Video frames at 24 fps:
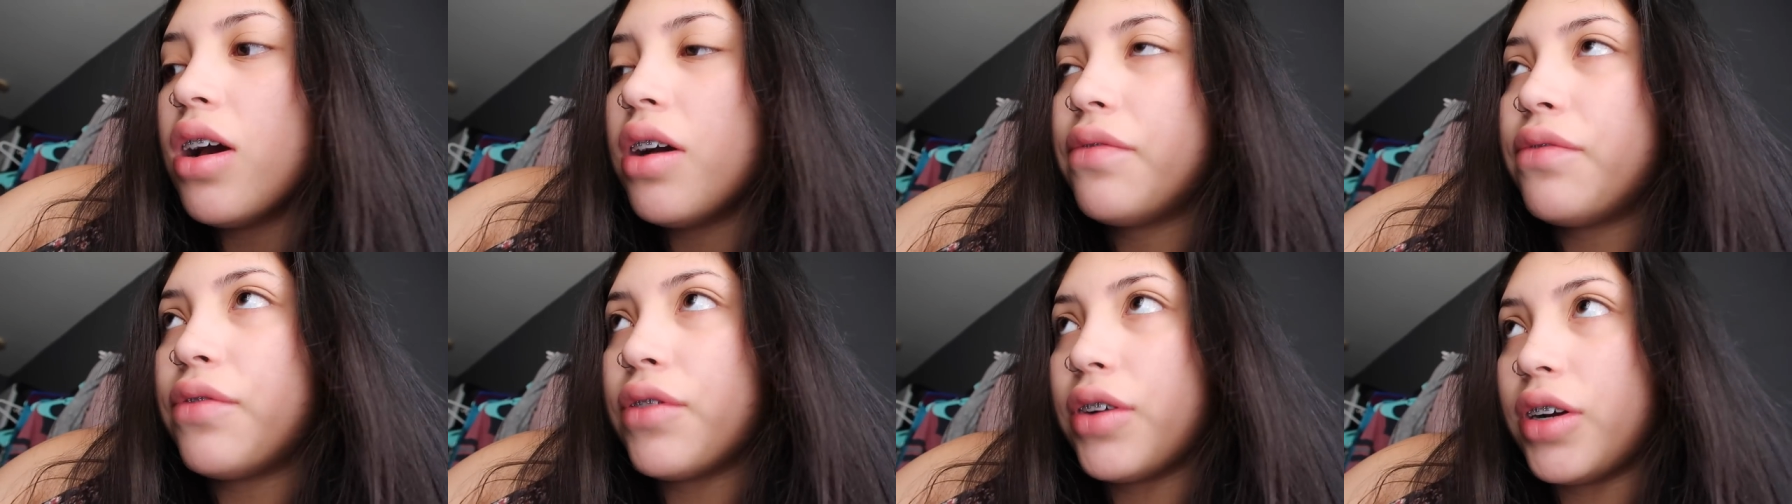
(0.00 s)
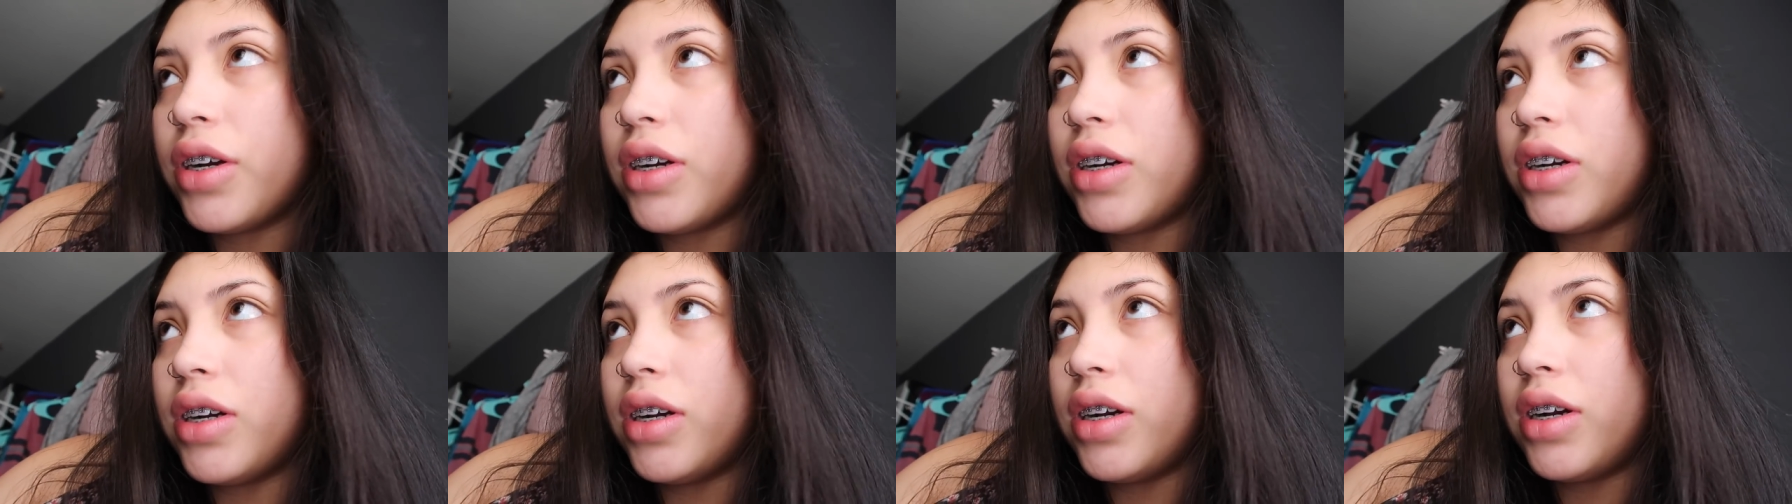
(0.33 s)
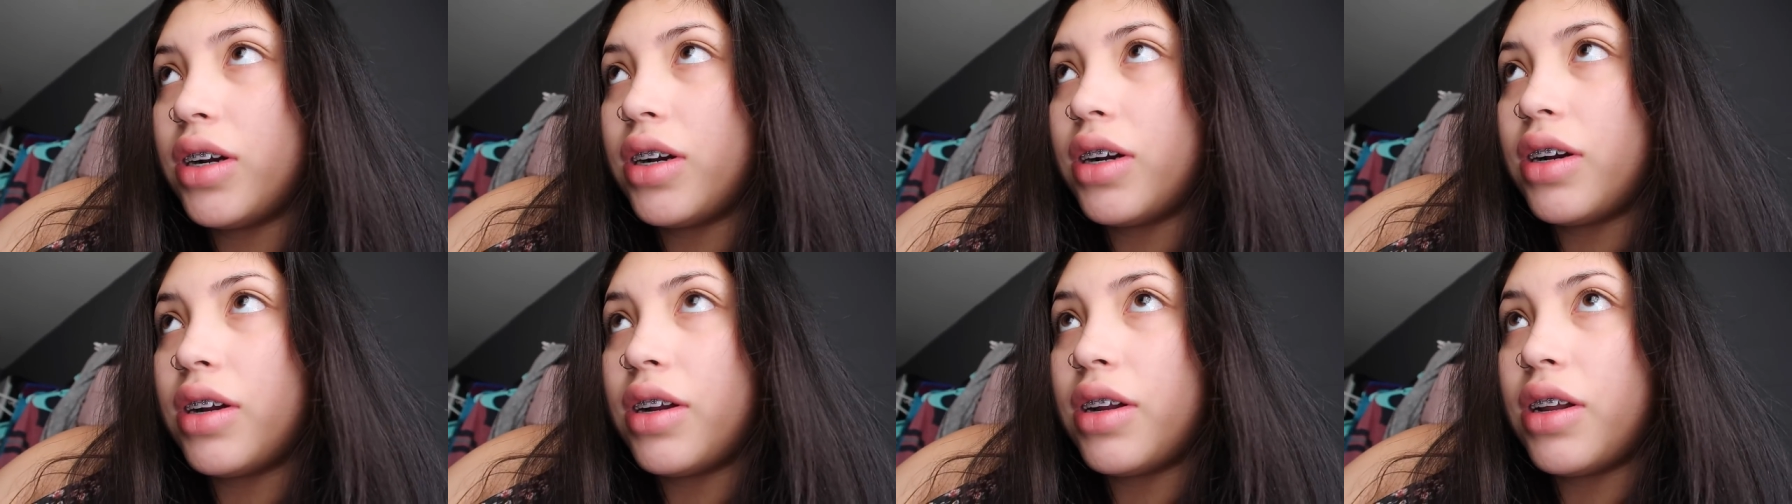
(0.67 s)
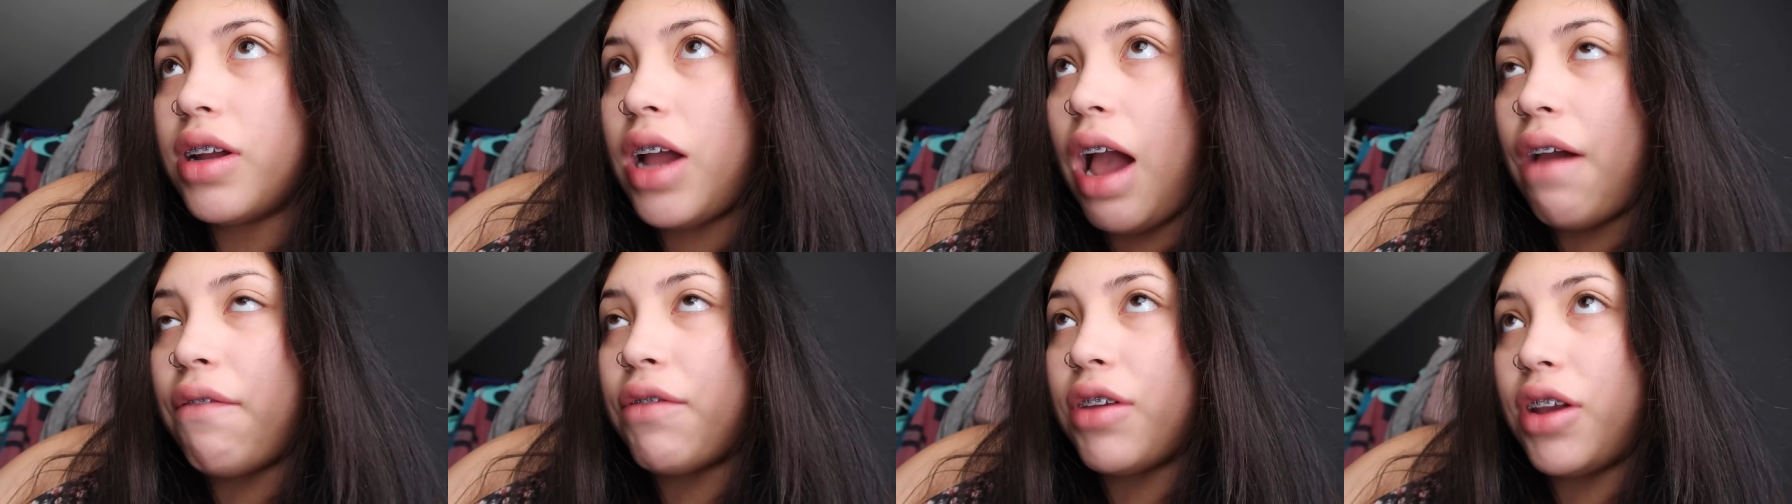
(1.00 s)
for
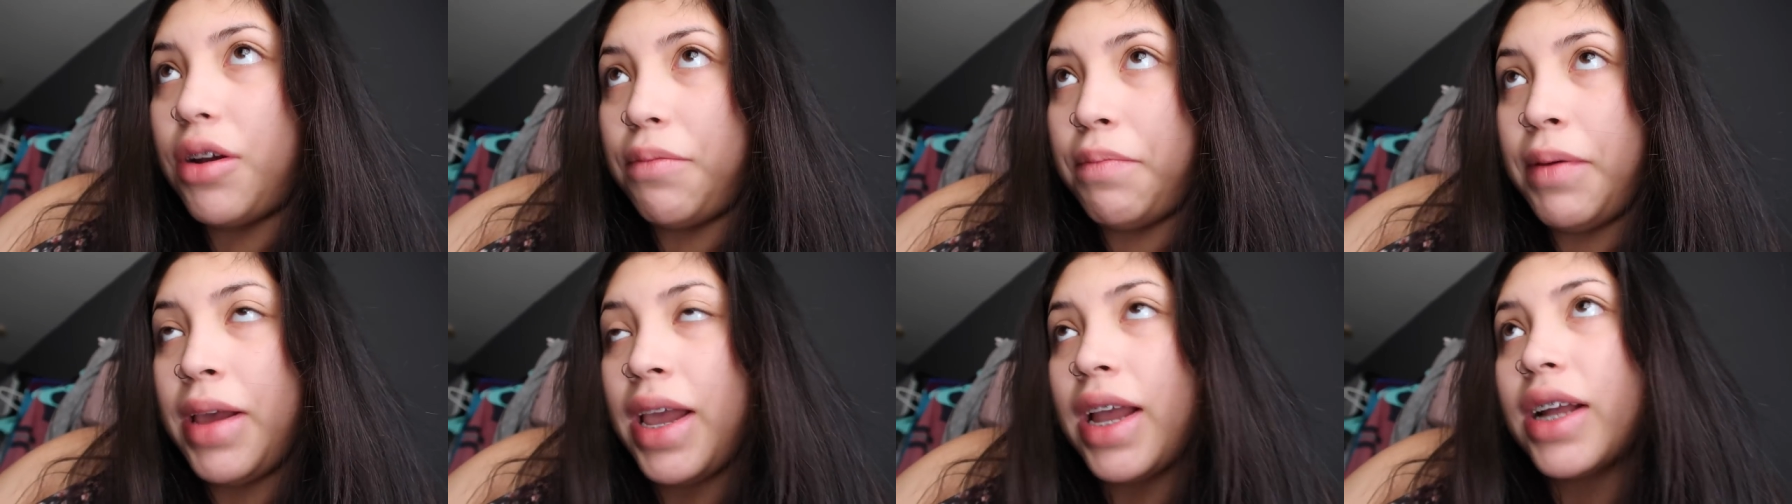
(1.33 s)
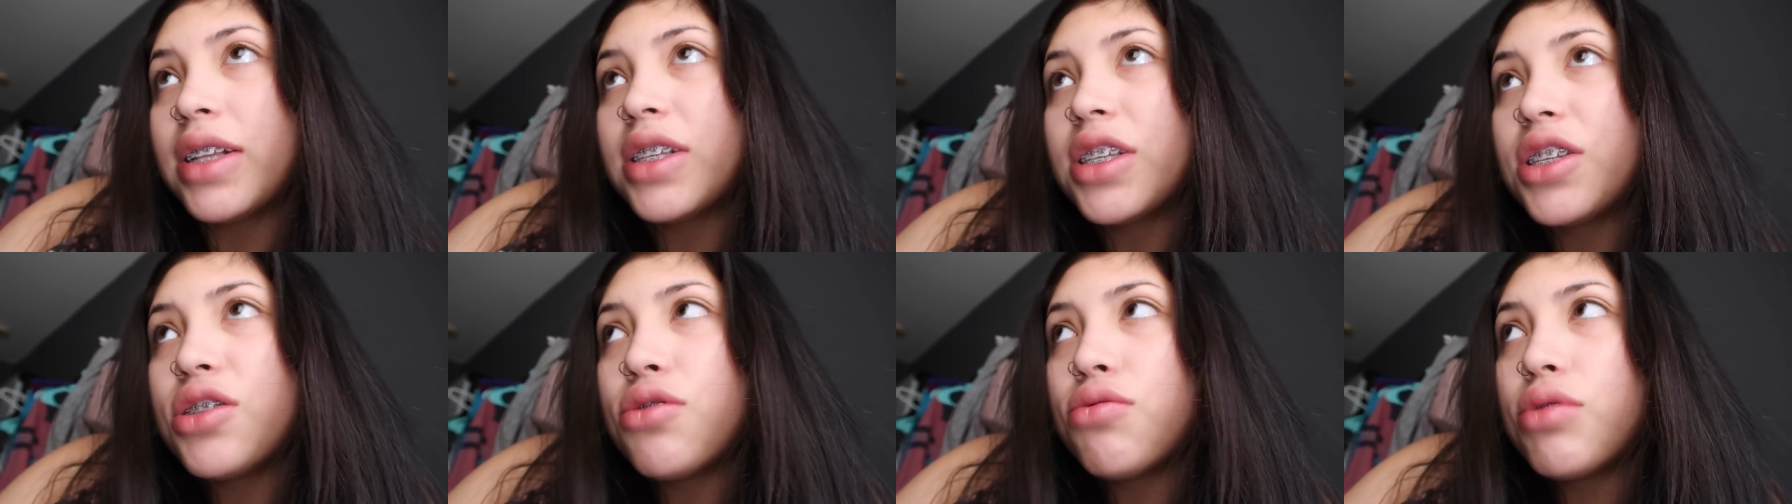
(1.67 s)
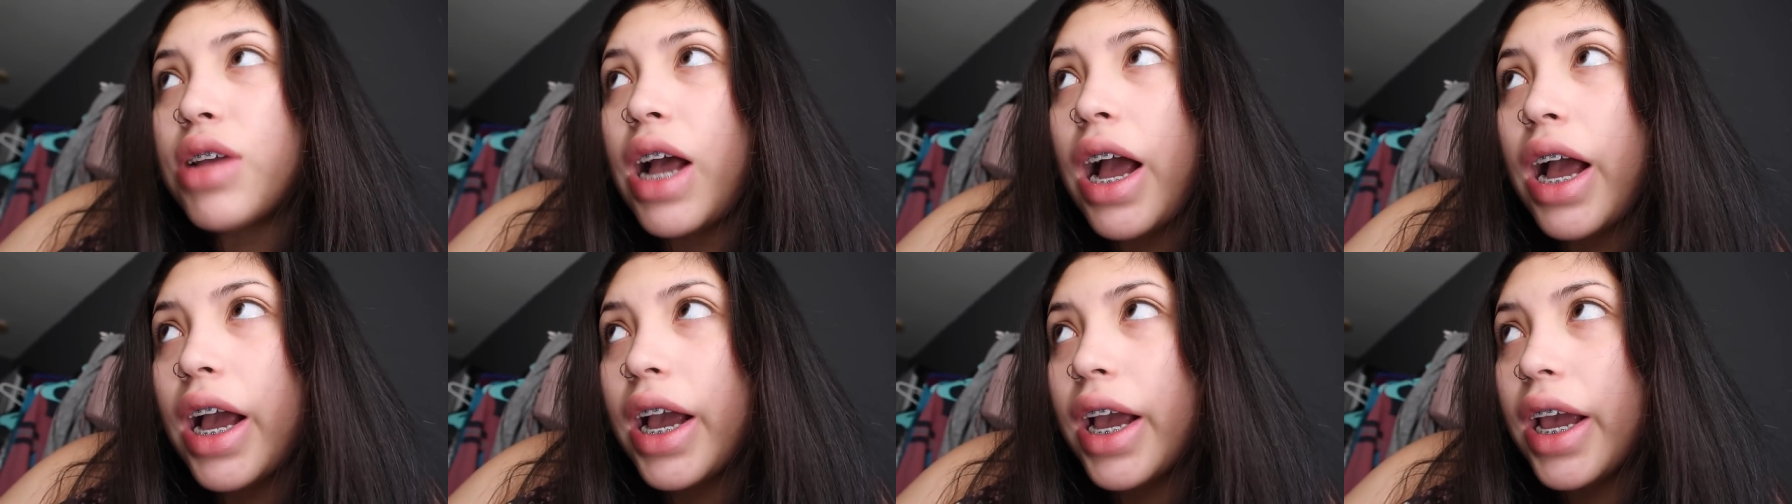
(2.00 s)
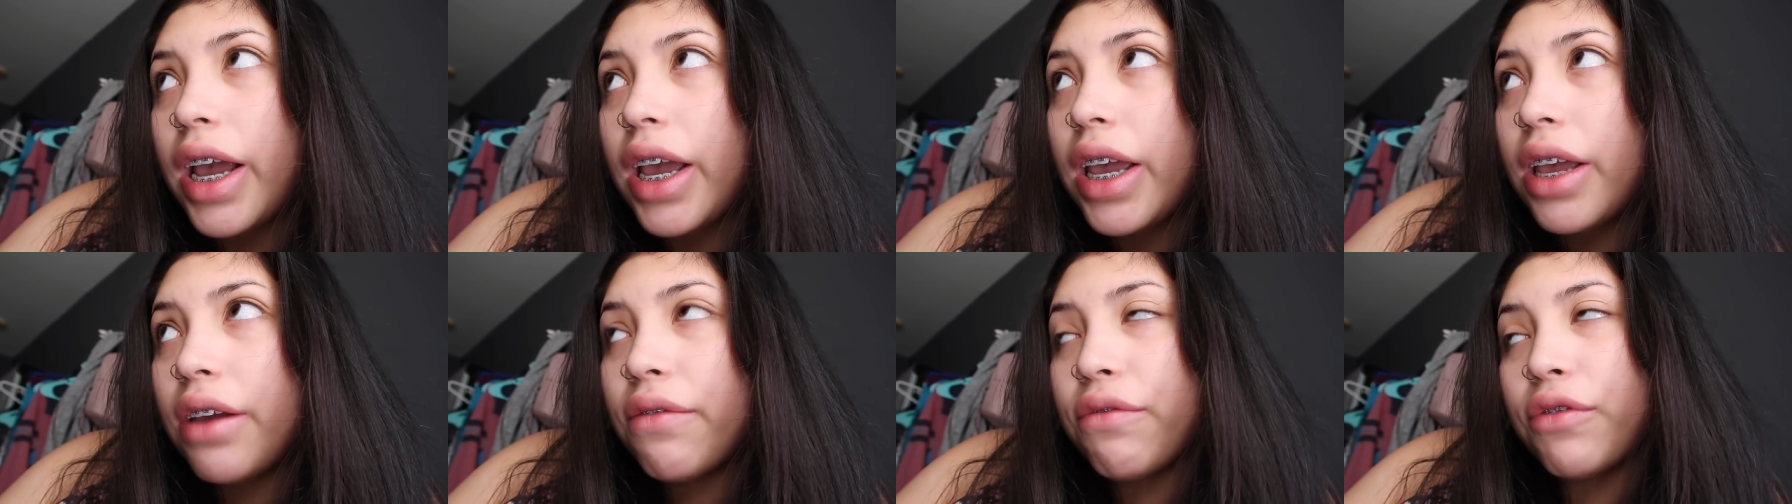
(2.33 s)
having your pants too
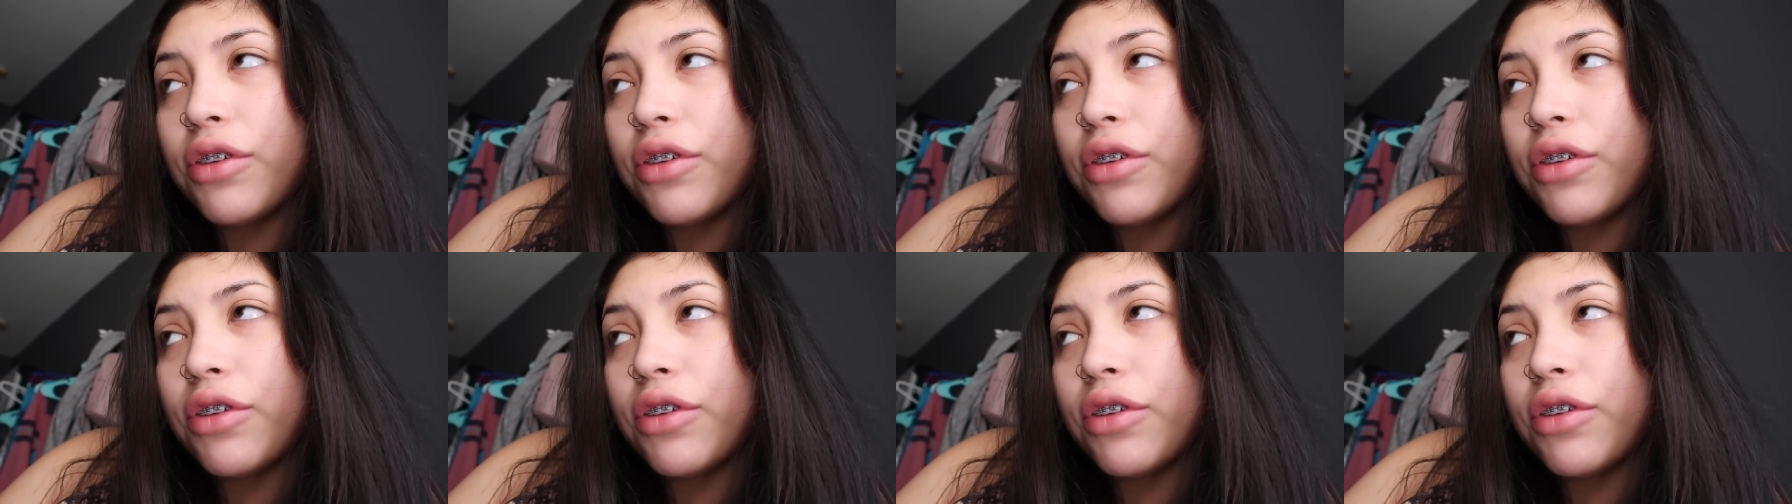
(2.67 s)
tight,